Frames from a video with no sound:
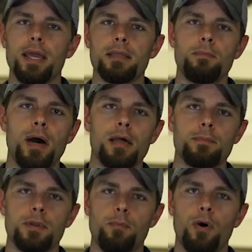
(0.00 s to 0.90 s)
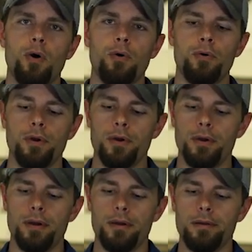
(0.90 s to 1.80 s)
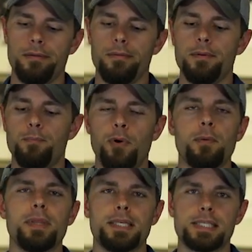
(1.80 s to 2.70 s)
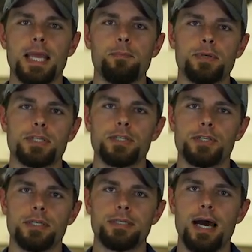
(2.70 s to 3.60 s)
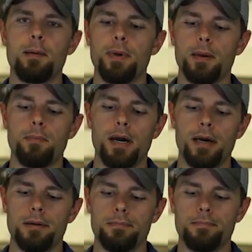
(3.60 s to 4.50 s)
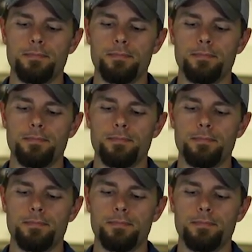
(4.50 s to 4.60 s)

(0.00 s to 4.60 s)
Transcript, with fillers: and the bottom of the bow. put them in the same position, top and bottom.